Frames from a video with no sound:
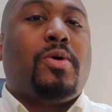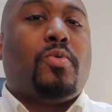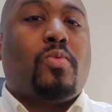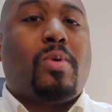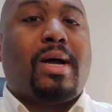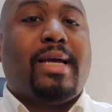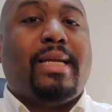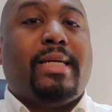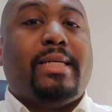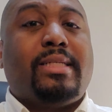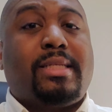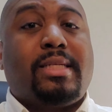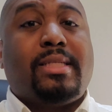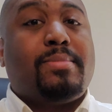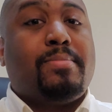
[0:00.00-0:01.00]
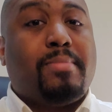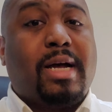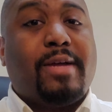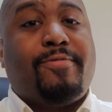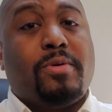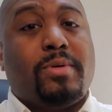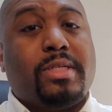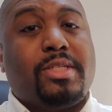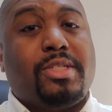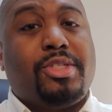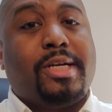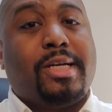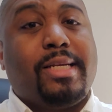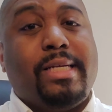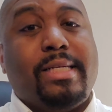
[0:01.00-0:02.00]
writing, since my focus in
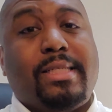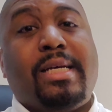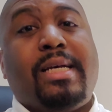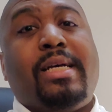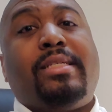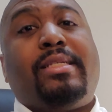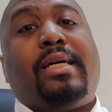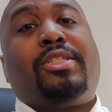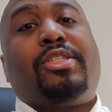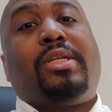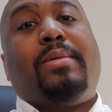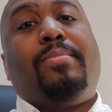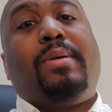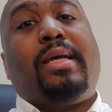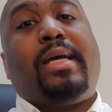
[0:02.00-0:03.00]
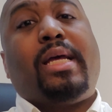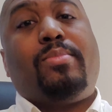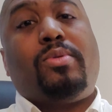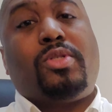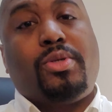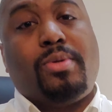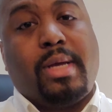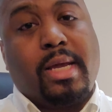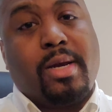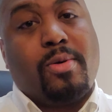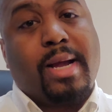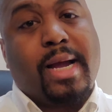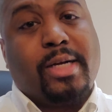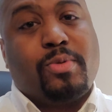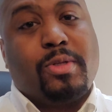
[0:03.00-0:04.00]
Chinese is actually being able to
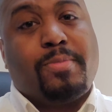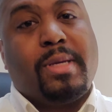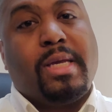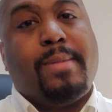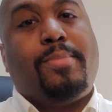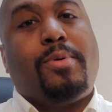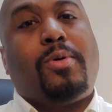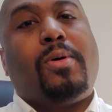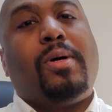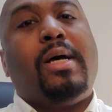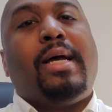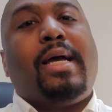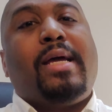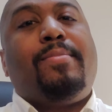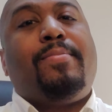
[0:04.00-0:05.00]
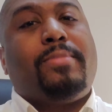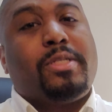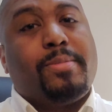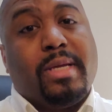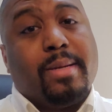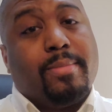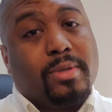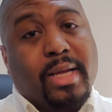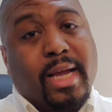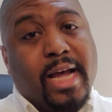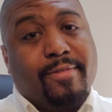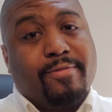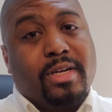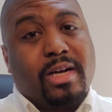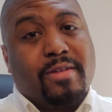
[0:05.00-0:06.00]
interact with people and to be able to
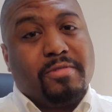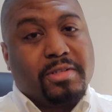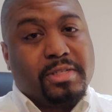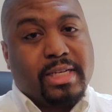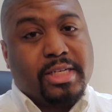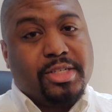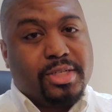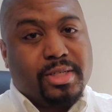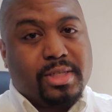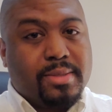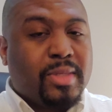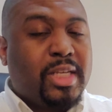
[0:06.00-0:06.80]
have conversations.